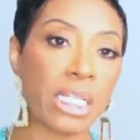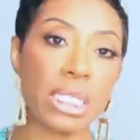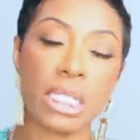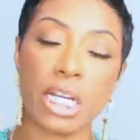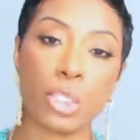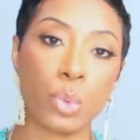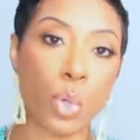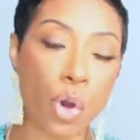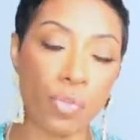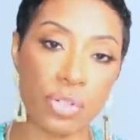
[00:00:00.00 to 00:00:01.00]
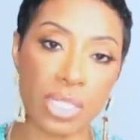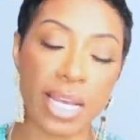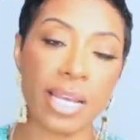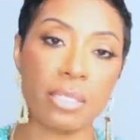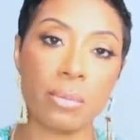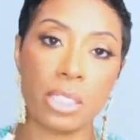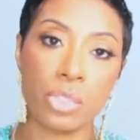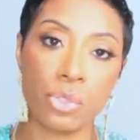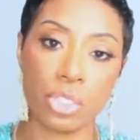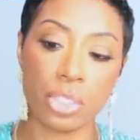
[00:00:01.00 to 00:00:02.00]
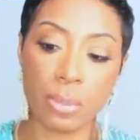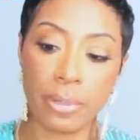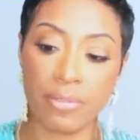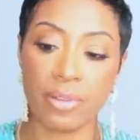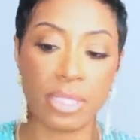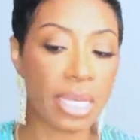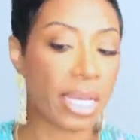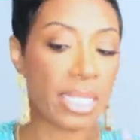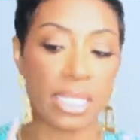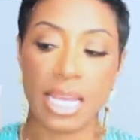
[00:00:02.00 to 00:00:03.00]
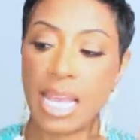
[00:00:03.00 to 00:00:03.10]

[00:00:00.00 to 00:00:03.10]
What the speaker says: It's not too oversized, but it's just the perfect size.